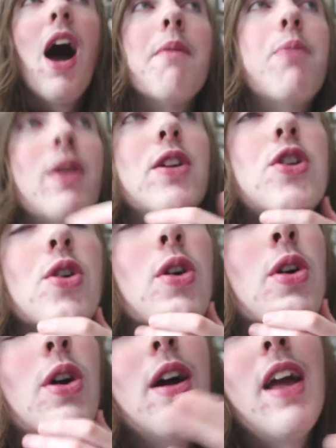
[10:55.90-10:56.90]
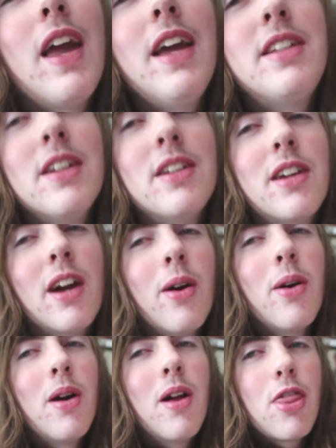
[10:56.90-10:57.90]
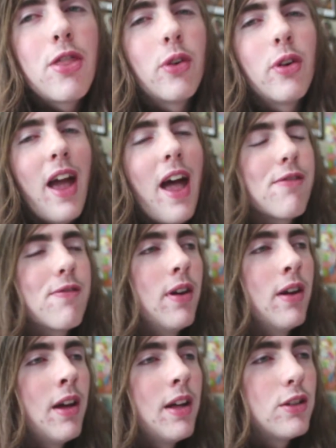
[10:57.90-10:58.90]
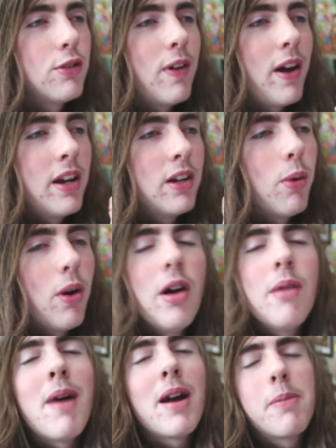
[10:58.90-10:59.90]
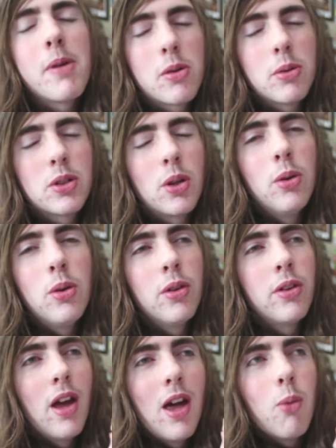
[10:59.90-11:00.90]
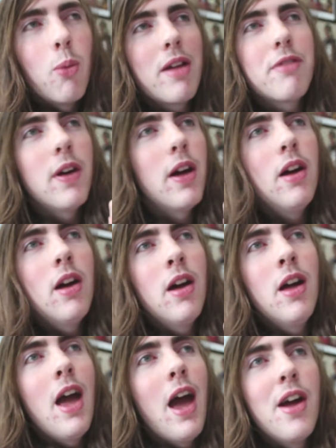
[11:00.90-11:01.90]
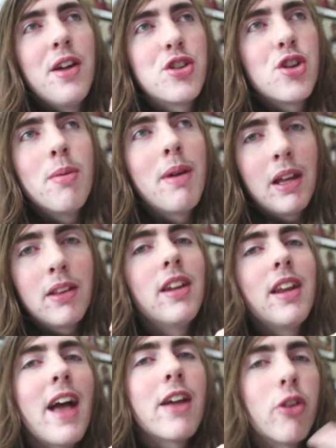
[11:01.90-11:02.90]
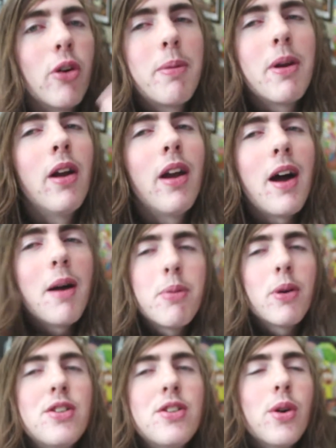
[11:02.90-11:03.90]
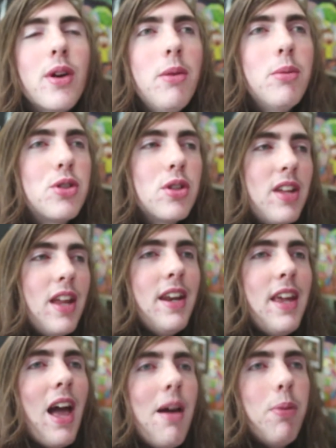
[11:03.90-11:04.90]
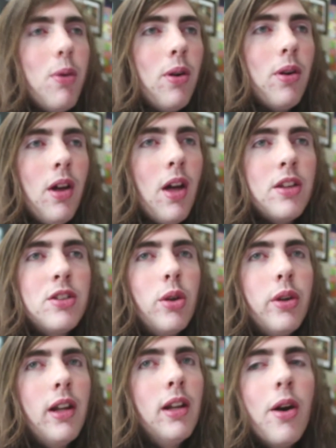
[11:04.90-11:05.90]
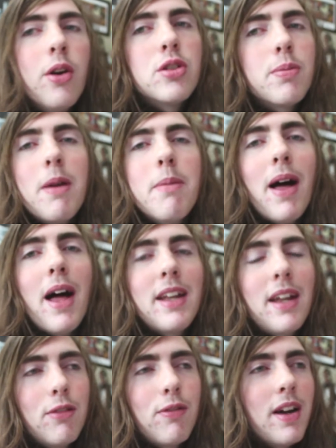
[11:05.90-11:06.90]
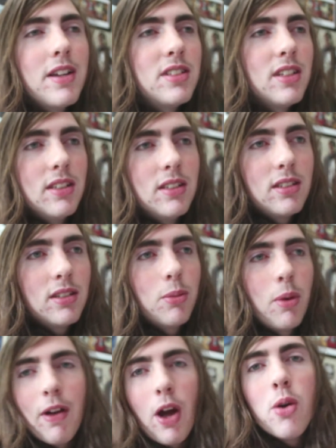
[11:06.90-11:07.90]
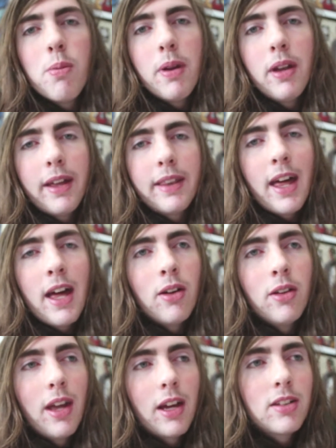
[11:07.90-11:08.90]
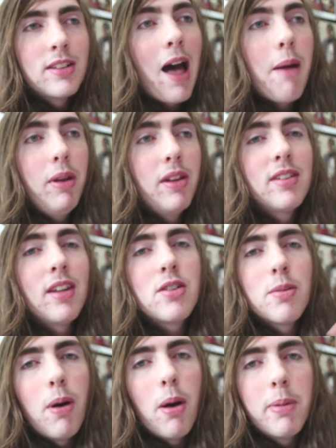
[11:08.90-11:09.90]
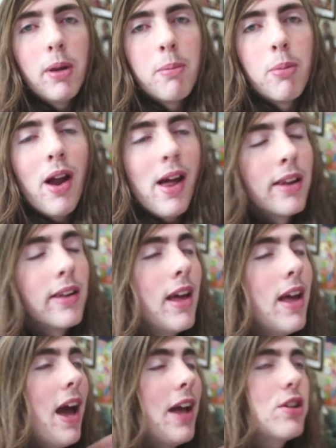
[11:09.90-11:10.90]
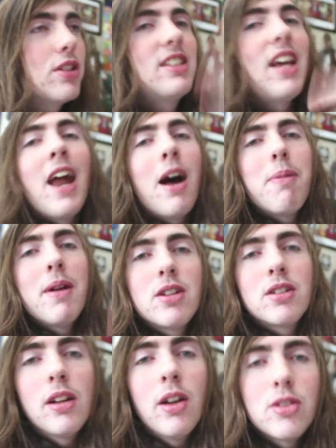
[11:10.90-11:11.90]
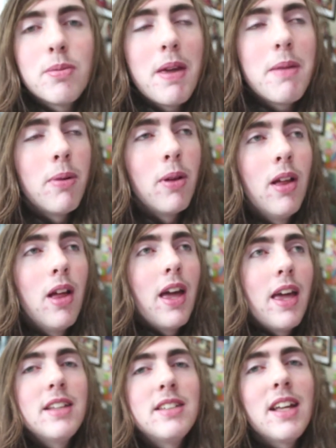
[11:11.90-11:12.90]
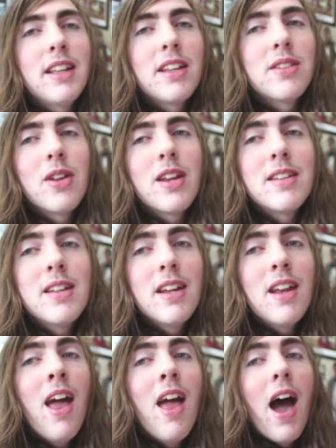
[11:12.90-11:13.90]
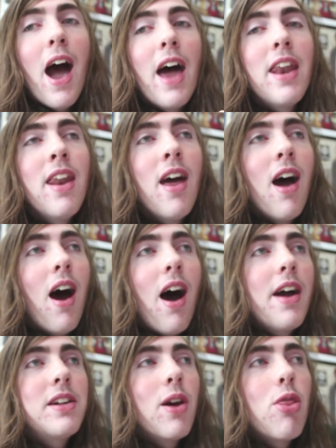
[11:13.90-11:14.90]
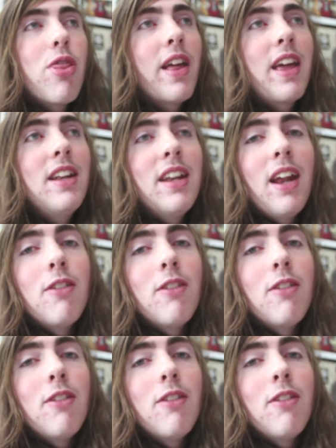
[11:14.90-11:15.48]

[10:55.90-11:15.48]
I'm pretty sure he didn't go through the effort to find what her MacBook was called, wait for her, assuming that the airdrop would be on. I'm sure he was just in the airport, saw that loads of people had their devices with it open like that on there, because Apple is such a popular brand, and just out pictures to loads of people. He said that's what he did, and I don't think he did